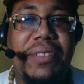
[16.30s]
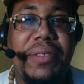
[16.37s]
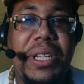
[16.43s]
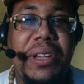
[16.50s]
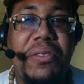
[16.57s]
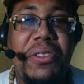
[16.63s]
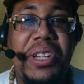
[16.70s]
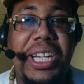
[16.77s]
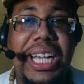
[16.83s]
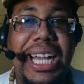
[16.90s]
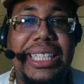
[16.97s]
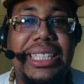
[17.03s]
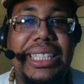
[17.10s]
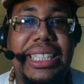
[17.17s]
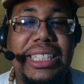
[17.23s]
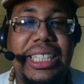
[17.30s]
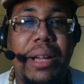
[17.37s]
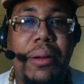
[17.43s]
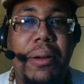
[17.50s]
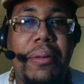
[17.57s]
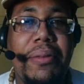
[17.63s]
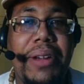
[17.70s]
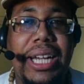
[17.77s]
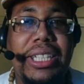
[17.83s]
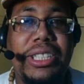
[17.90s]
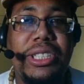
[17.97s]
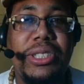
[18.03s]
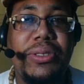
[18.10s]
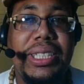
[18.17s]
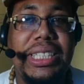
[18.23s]
video for you guys. This time I'm reacting
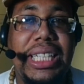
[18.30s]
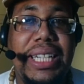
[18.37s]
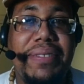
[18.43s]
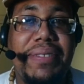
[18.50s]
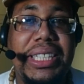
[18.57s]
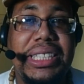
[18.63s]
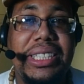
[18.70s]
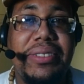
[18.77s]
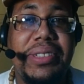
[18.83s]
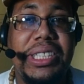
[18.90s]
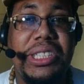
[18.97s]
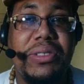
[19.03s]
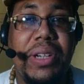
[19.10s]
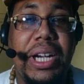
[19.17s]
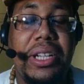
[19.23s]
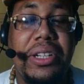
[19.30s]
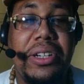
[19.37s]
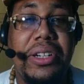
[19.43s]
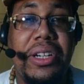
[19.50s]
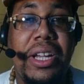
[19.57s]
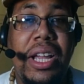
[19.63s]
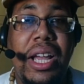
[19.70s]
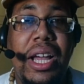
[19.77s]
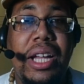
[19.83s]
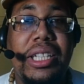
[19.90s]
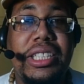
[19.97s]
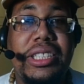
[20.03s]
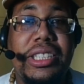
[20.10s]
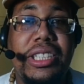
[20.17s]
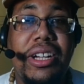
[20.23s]
to a TV series trailer.
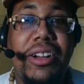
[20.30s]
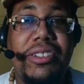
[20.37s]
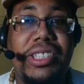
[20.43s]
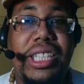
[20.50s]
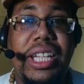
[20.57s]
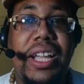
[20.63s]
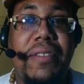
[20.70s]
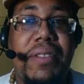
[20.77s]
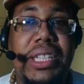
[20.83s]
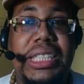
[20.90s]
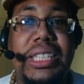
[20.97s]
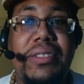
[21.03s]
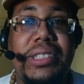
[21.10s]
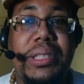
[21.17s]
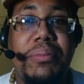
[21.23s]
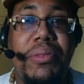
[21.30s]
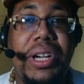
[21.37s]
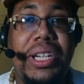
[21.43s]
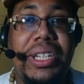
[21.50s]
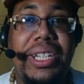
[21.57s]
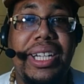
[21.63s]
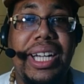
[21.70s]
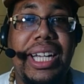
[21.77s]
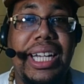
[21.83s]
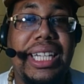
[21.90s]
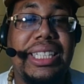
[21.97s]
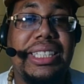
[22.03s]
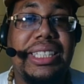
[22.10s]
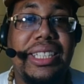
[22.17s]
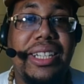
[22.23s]
This is called Chilling Adventures of Sabrina. Again,
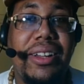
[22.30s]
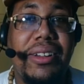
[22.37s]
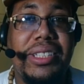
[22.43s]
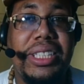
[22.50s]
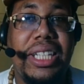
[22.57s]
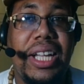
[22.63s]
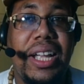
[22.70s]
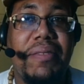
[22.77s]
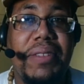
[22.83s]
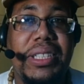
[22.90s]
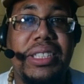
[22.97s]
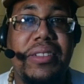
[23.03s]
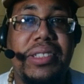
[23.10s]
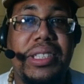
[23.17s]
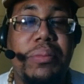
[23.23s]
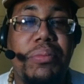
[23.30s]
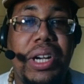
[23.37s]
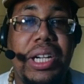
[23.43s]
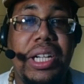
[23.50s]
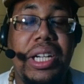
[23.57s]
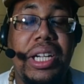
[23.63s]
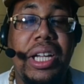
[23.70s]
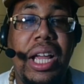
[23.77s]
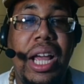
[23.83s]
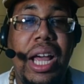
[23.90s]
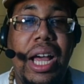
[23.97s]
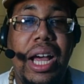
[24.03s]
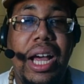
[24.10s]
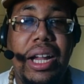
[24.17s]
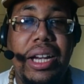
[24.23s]
this is called Chilling Adventures of Sabrina.
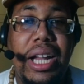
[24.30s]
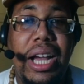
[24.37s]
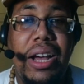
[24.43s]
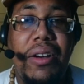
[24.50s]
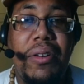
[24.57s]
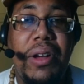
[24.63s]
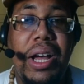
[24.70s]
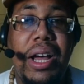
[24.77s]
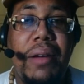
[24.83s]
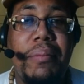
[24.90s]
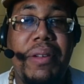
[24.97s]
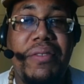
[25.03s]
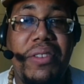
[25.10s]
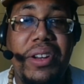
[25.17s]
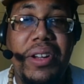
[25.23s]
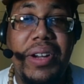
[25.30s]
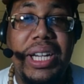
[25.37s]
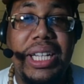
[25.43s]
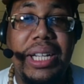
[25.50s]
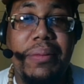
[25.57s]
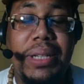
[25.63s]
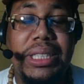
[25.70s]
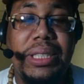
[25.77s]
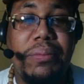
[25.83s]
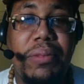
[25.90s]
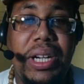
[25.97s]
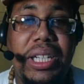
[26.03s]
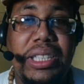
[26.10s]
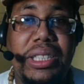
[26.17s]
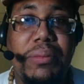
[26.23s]
Uh, now, um, if you know anything about
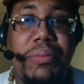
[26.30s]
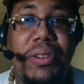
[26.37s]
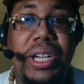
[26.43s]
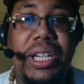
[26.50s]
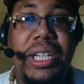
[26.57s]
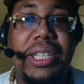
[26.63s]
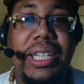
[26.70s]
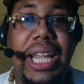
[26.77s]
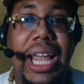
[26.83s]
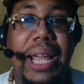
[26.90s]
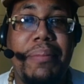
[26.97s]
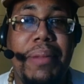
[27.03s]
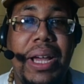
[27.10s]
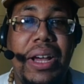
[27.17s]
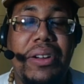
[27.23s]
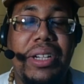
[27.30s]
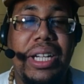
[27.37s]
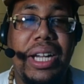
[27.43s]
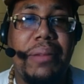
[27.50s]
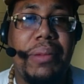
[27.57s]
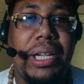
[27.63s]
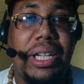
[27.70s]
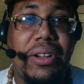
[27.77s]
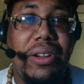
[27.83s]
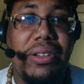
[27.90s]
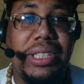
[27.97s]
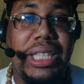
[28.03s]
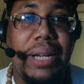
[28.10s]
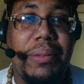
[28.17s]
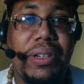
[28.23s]
Sabrina, Sabrina came out um, a long
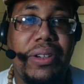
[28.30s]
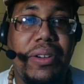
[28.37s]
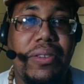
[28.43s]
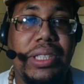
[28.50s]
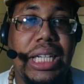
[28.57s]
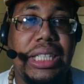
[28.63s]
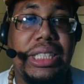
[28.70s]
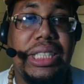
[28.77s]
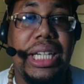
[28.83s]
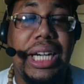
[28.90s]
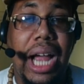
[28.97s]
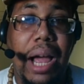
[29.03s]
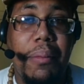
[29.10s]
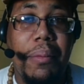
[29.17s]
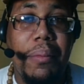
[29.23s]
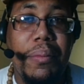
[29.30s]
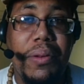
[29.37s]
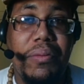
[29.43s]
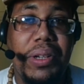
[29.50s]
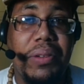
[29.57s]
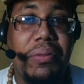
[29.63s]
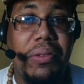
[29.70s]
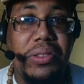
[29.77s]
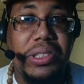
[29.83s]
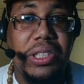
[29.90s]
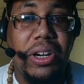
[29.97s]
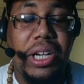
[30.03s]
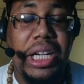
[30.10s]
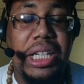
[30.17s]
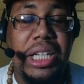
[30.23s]
time ago. It was actually a comic book when it first
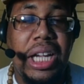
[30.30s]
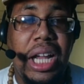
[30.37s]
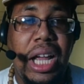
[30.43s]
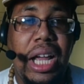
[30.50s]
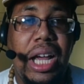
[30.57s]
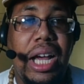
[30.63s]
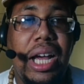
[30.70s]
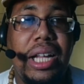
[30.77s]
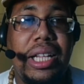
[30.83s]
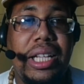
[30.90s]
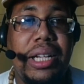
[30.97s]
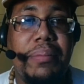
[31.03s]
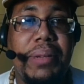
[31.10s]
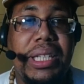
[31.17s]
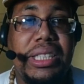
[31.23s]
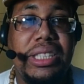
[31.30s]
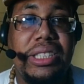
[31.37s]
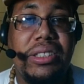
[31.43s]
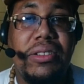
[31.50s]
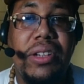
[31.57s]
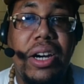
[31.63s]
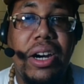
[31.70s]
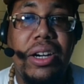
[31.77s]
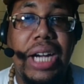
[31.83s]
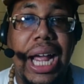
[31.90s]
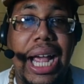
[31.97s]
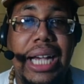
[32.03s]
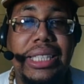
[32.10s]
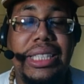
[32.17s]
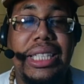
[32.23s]
started. Uh, then Melissa Joan Hart
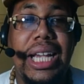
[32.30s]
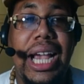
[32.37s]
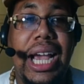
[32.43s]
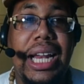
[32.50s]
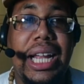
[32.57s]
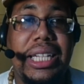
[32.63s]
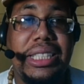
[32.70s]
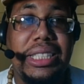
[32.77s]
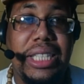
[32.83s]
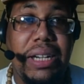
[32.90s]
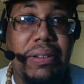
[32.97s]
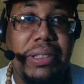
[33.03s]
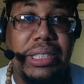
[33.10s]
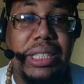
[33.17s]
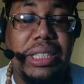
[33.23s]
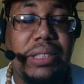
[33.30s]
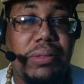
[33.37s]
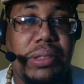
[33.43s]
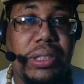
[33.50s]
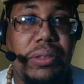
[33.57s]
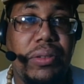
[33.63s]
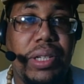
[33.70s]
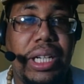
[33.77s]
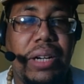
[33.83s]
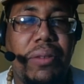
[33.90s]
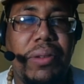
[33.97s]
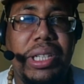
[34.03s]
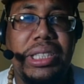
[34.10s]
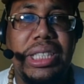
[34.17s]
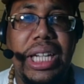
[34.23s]
actually had a series that she was doing, and I
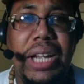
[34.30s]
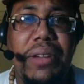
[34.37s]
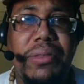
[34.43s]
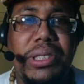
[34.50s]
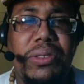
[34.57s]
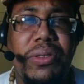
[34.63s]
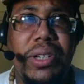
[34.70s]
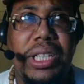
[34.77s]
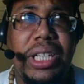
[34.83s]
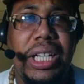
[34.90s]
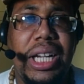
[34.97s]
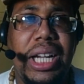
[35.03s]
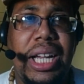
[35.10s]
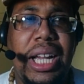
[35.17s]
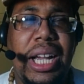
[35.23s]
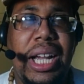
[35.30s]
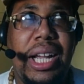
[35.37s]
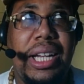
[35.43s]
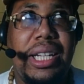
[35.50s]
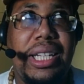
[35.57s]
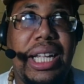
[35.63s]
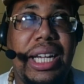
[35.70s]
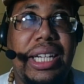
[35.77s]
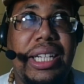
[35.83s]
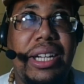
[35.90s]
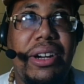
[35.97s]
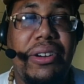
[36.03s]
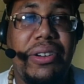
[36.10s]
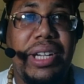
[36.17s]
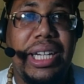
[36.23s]
want to say it was during the late,
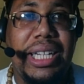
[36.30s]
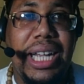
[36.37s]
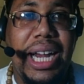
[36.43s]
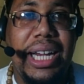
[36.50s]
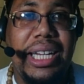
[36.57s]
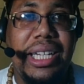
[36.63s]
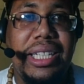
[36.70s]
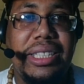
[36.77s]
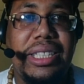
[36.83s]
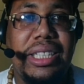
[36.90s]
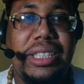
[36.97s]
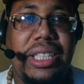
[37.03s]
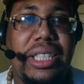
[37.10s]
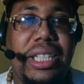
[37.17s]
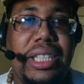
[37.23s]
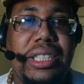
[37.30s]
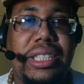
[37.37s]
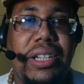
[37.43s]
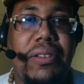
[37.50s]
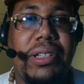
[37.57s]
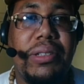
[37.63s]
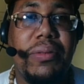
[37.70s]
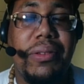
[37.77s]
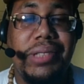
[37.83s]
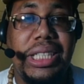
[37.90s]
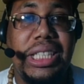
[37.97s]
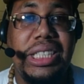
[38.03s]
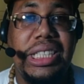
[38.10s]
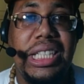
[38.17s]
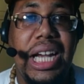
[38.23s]
early 90s that she did a series with
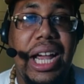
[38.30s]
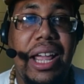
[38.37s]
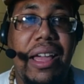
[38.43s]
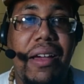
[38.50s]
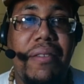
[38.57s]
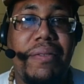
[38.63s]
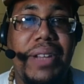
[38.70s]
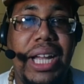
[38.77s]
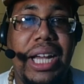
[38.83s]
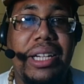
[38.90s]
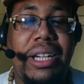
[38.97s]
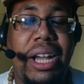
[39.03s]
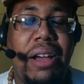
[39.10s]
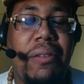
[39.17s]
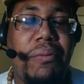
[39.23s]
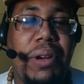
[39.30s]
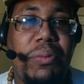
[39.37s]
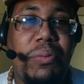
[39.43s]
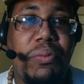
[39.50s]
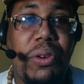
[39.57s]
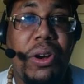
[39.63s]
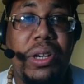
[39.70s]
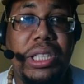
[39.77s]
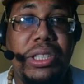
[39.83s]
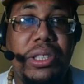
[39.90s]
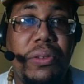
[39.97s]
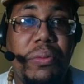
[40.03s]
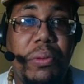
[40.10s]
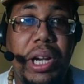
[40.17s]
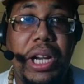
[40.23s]
TGIF that went on to
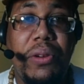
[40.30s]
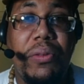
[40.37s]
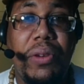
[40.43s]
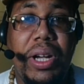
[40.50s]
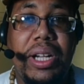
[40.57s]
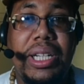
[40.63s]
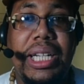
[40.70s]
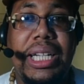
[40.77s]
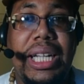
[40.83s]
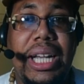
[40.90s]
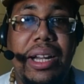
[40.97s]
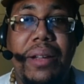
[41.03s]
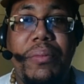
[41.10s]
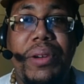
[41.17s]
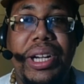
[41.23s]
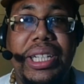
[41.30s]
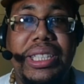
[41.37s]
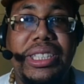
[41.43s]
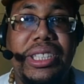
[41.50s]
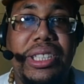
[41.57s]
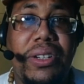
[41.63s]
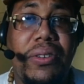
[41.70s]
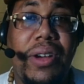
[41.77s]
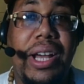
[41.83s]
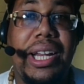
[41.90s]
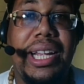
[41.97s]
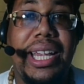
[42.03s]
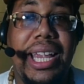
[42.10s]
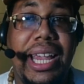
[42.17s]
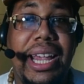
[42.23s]
do pretty well. And now they're bringing this show out
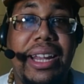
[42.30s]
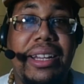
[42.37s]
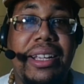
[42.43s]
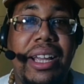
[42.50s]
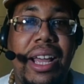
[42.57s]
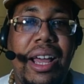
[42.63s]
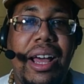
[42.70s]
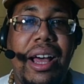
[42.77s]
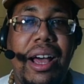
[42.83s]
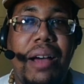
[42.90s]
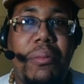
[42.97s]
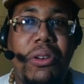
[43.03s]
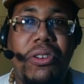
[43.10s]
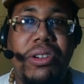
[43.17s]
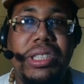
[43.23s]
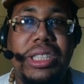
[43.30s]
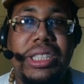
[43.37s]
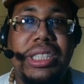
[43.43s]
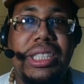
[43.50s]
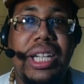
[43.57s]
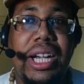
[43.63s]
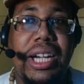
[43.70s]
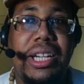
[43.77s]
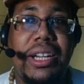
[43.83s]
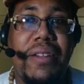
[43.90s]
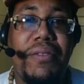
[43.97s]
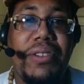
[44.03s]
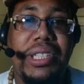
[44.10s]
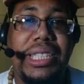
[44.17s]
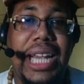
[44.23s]
again. Um, of course, this is like a
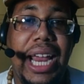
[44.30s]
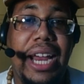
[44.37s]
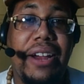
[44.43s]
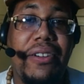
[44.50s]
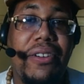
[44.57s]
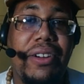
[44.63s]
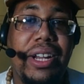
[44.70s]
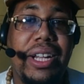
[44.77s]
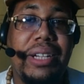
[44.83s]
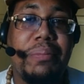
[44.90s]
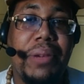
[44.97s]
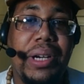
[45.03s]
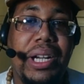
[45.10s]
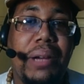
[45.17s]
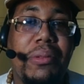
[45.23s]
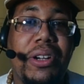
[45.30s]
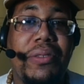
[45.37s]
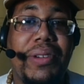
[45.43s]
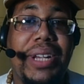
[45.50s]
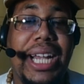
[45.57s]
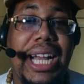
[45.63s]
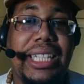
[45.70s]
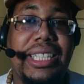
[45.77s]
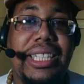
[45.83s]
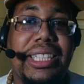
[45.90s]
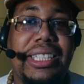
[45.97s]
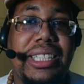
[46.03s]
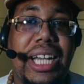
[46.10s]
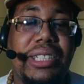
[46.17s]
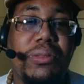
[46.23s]
different take on it, but I'm going to react to
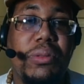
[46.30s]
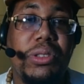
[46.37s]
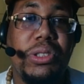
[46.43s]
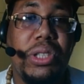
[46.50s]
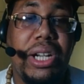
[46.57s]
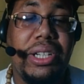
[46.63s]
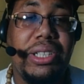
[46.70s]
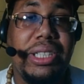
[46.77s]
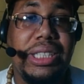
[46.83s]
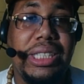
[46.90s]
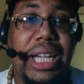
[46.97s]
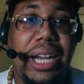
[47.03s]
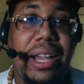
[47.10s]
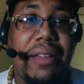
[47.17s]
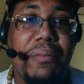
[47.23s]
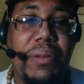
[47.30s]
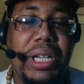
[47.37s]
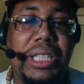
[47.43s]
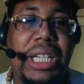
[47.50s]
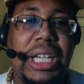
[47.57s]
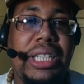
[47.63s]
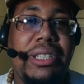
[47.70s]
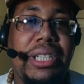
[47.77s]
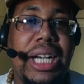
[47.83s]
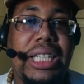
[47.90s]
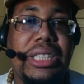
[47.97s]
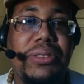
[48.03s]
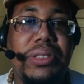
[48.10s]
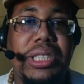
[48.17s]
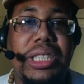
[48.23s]
this actual trailer in a second. But you guys
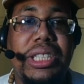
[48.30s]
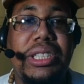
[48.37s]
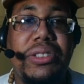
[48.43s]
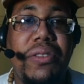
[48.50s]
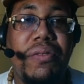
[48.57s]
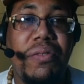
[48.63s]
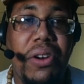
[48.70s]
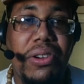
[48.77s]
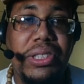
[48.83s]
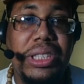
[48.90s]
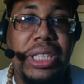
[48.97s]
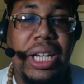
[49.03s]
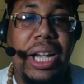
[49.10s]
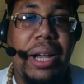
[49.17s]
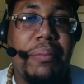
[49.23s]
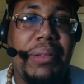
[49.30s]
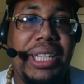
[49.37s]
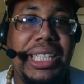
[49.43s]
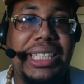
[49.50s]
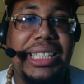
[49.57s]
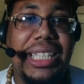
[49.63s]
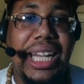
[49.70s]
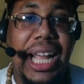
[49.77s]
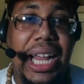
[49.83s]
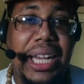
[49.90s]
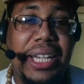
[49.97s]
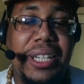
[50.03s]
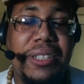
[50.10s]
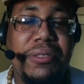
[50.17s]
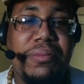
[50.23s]
know what you need to do first. Please like,